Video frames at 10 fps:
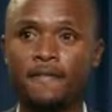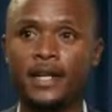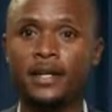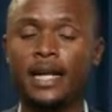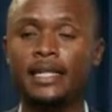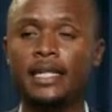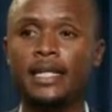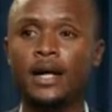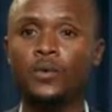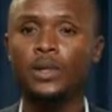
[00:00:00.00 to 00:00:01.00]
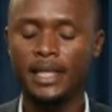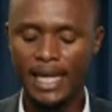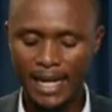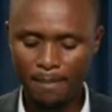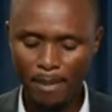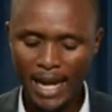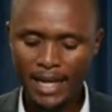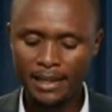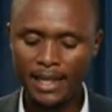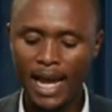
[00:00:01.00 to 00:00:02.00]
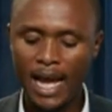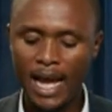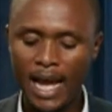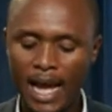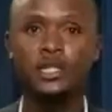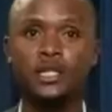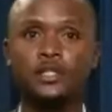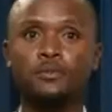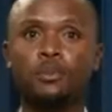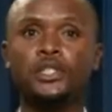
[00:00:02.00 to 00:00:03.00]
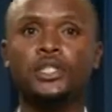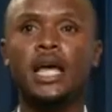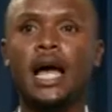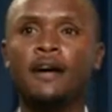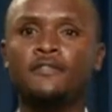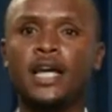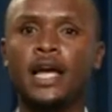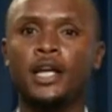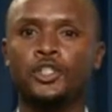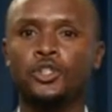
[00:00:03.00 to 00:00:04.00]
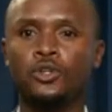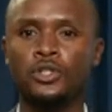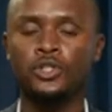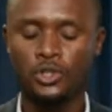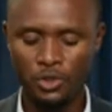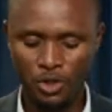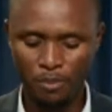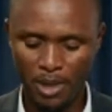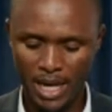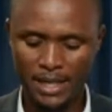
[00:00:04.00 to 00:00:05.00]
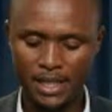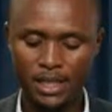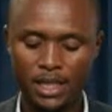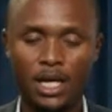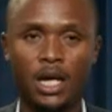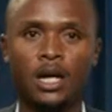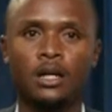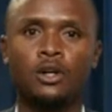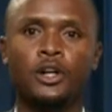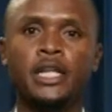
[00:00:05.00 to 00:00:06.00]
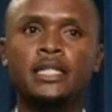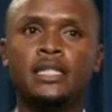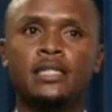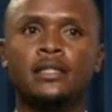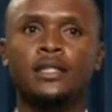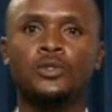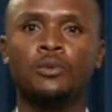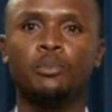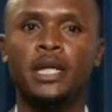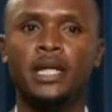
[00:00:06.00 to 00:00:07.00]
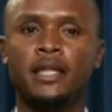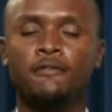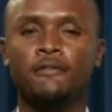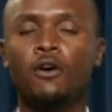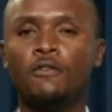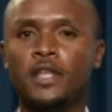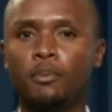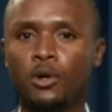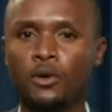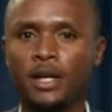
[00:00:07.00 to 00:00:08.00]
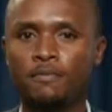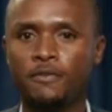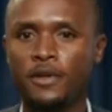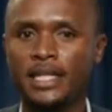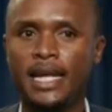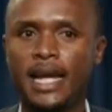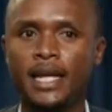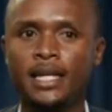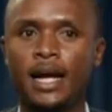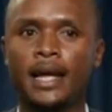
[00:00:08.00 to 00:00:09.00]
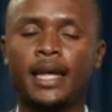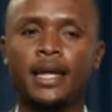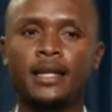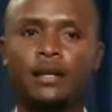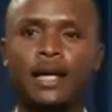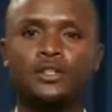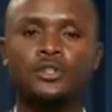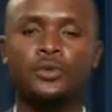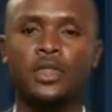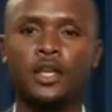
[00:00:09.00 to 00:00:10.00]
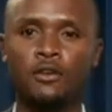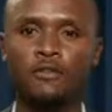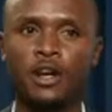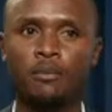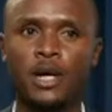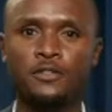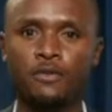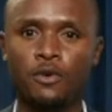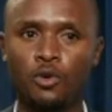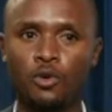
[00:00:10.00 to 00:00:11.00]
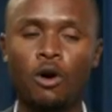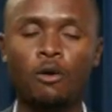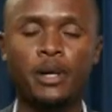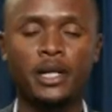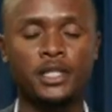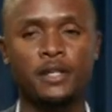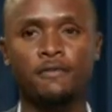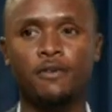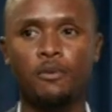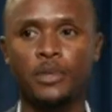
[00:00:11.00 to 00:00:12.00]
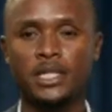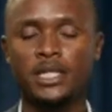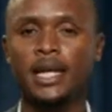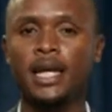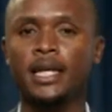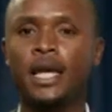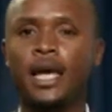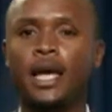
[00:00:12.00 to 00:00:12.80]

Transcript: federal leader will then make their acceptance speech after a short studio break. Colleagues, this will be the flow of the program for the day. Again, I'd like to thank you very much for your cooperation from yesterday